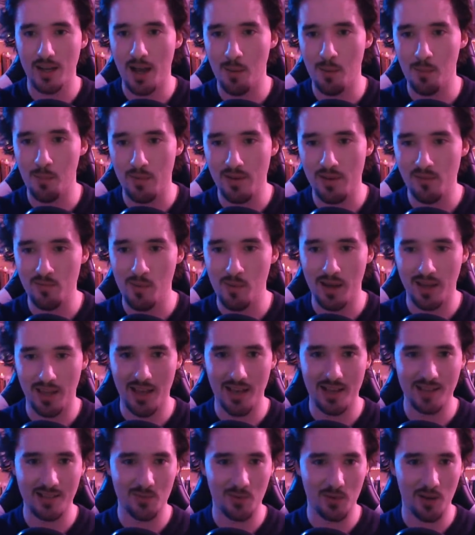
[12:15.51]
If my
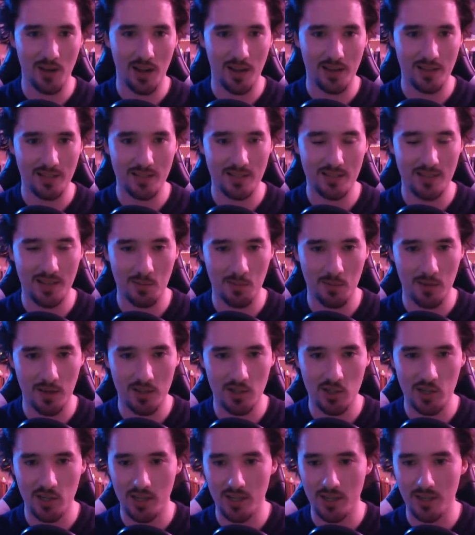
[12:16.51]
guest would like to send me a
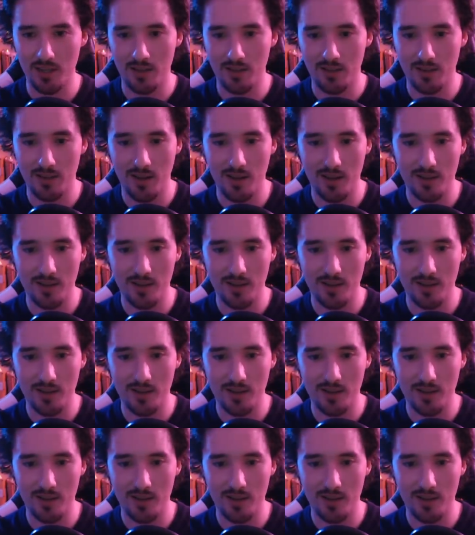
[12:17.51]
cheeky